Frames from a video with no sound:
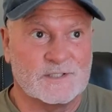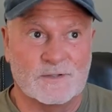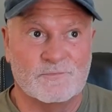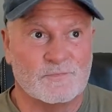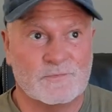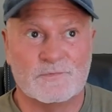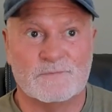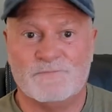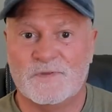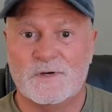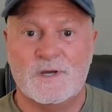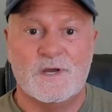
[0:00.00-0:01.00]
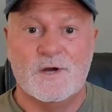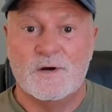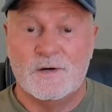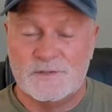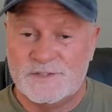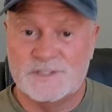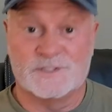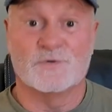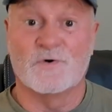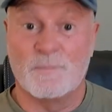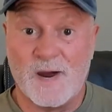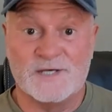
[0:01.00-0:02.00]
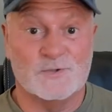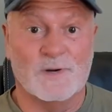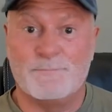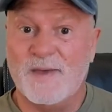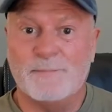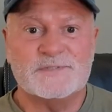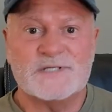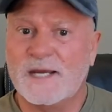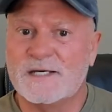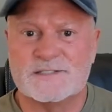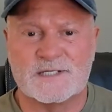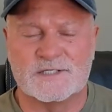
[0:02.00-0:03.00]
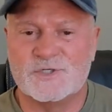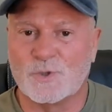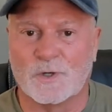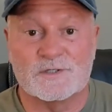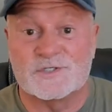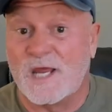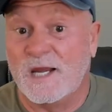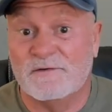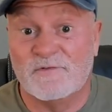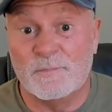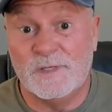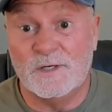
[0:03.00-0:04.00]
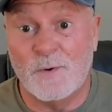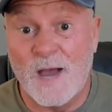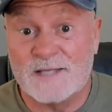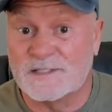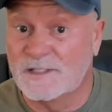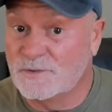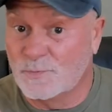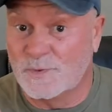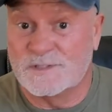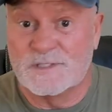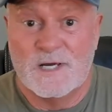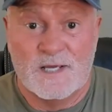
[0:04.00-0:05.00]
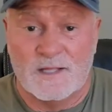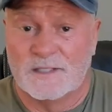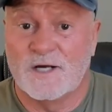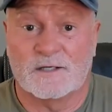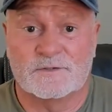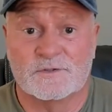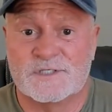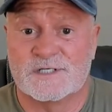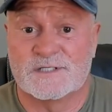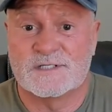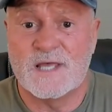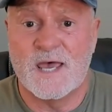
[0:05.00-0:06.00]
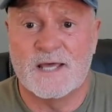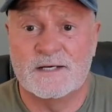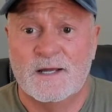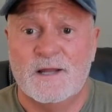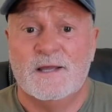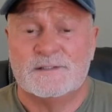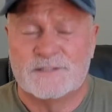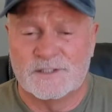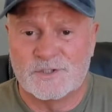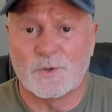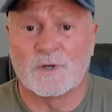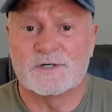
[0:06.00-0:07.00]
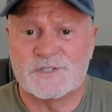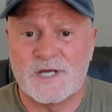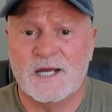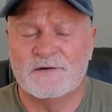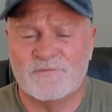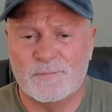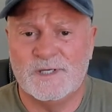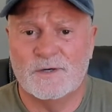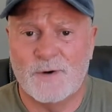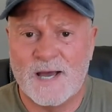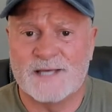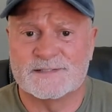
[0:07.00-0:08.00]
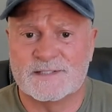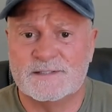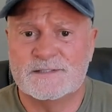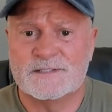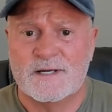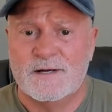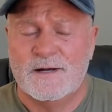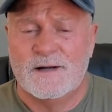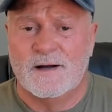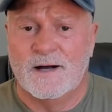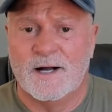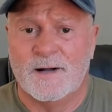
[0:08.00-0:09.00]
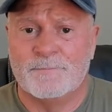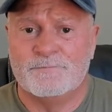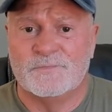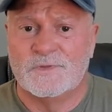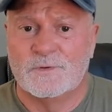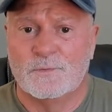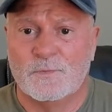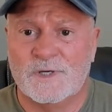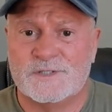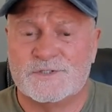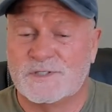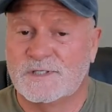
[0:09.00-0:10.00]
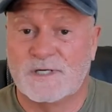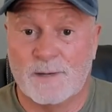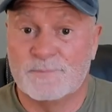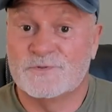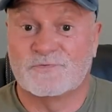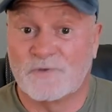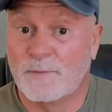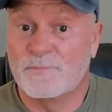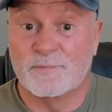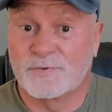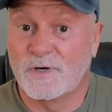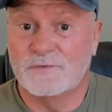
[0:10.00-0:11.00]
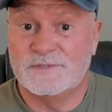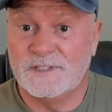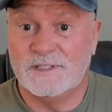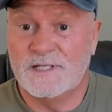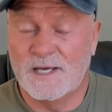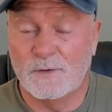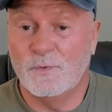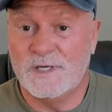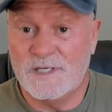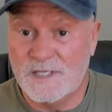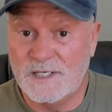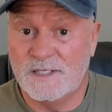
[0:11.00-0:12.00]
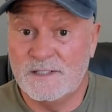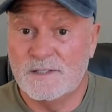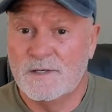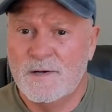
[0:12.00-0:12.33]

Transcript: to just to remind you, a peptide is a short chain of amino acids, which the doctor just said. It's a short chain of amino acids, um, which comes from the protein that we eat.